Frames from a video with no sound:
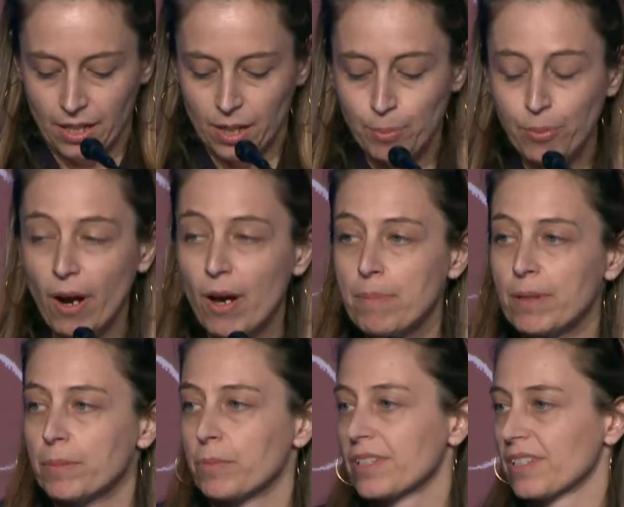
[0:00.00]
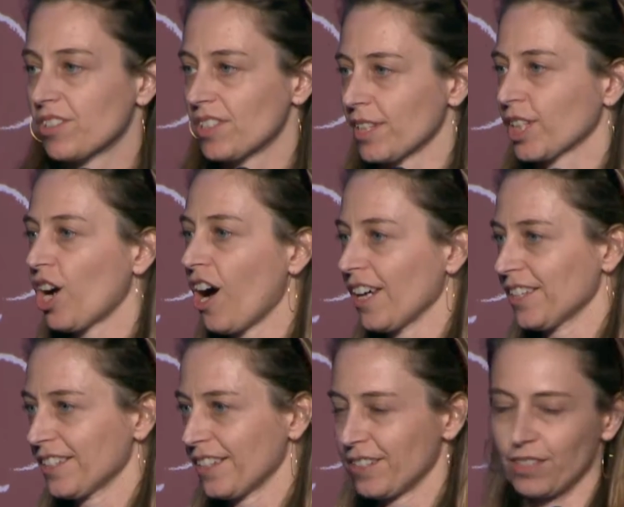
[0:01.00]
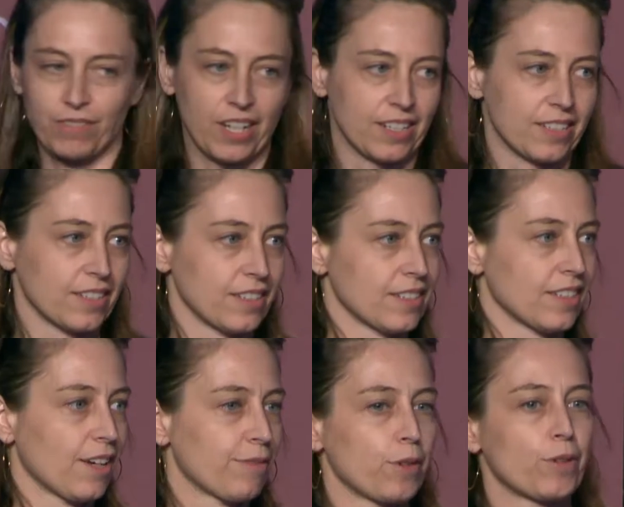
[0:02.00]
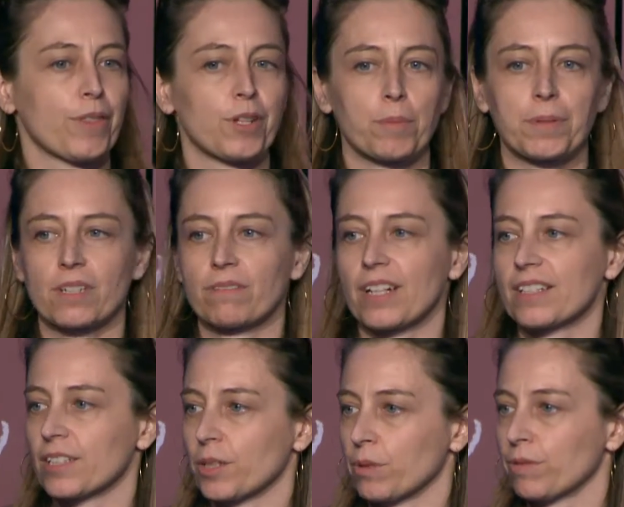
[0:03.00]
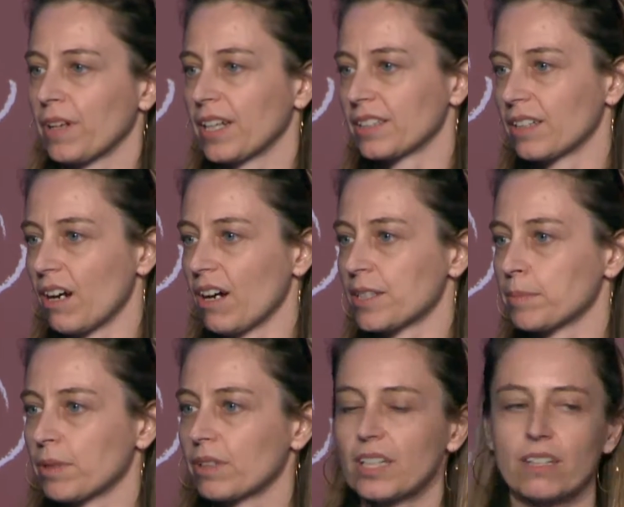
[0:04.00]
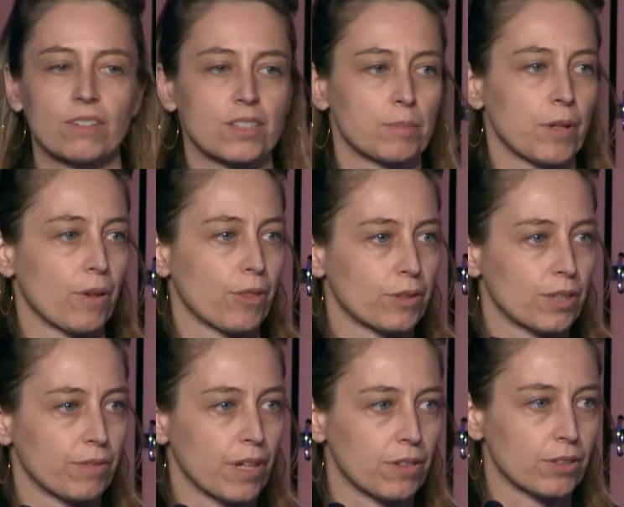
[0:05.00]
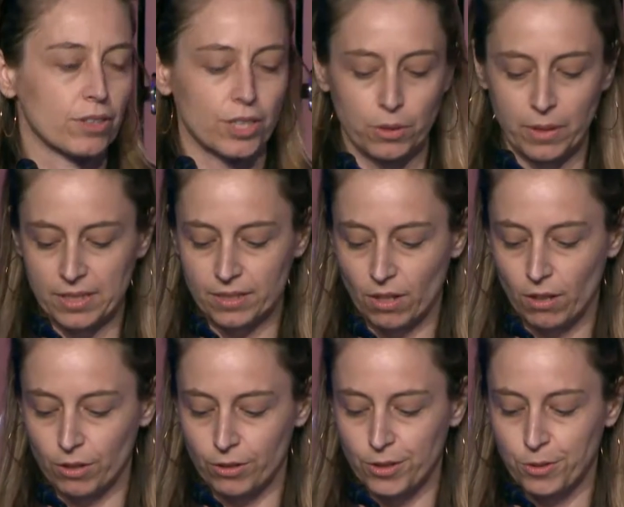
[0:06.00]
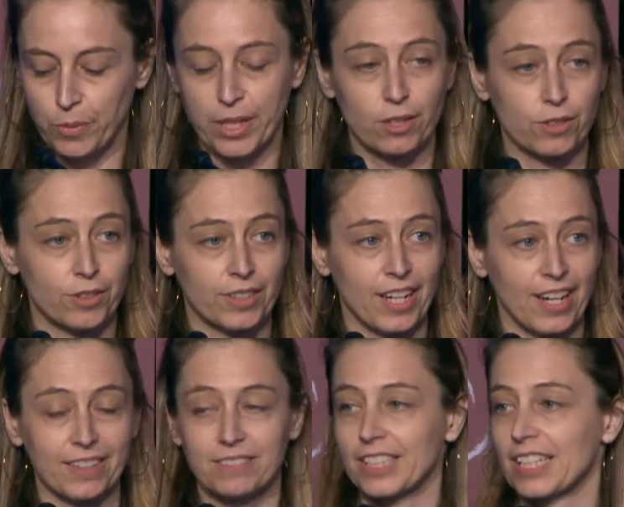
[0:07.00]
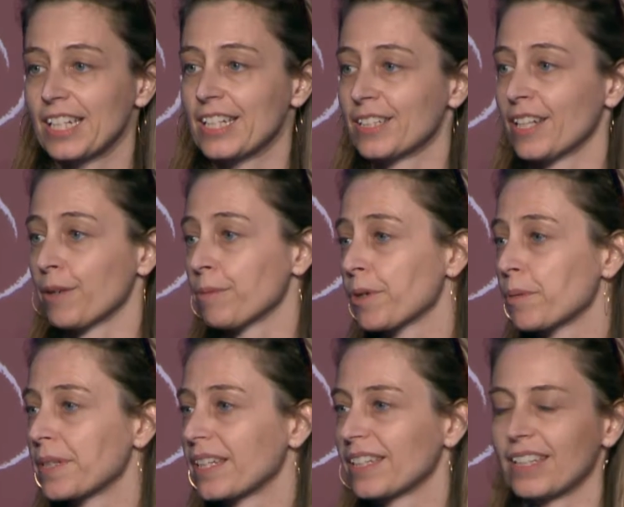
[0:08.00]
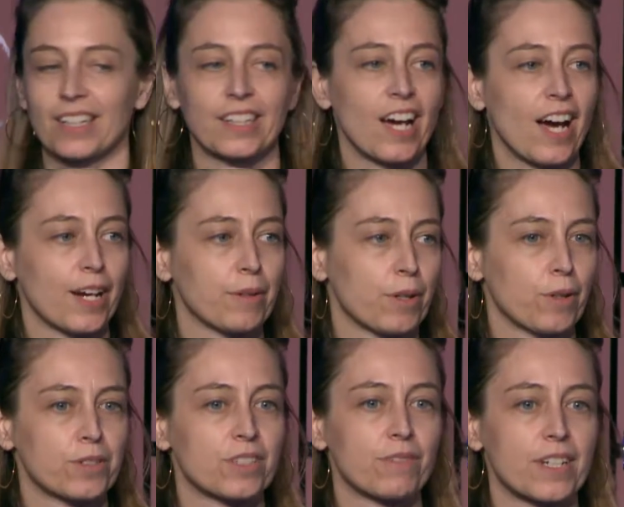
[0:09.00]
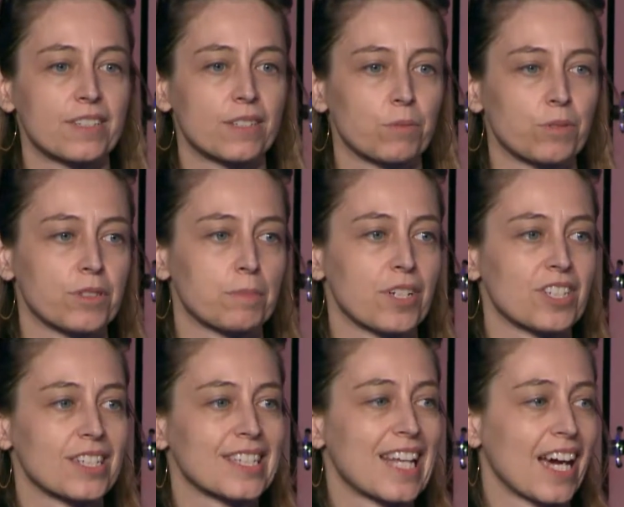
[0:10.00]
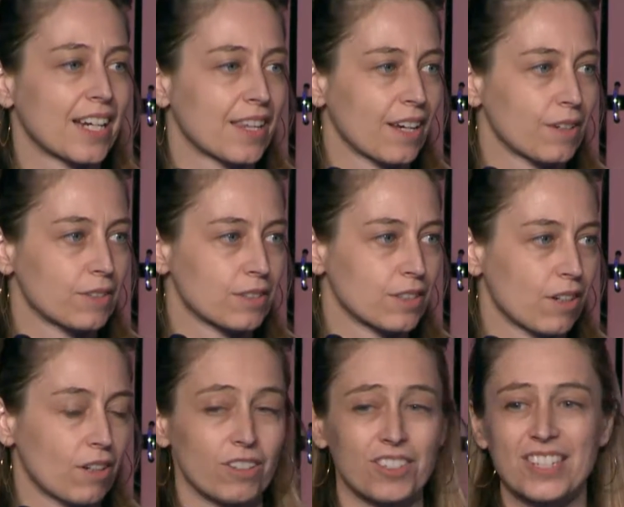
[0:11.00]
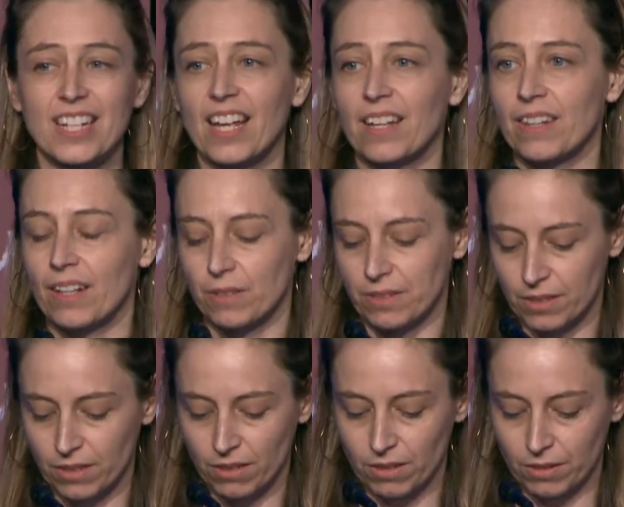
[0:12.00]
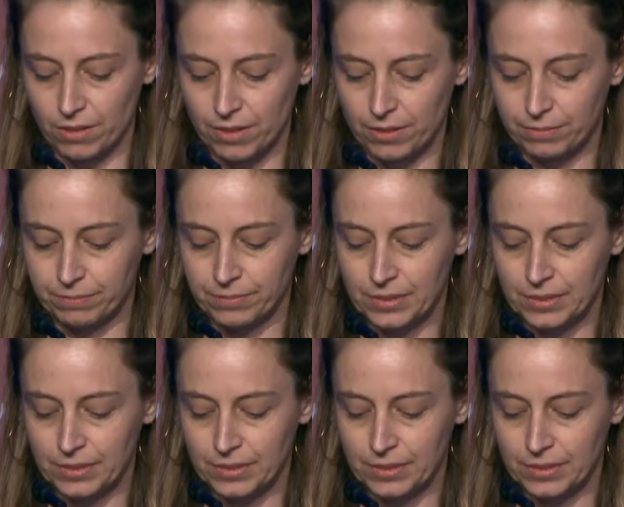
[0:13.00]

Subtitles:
The problem wasn't just the cost of the devices. A phototherapy device that you would find in a hospital here is about $3,500 US. We learned that in Nairobi, in Cairo, devices were as much as $9,000, $10,000.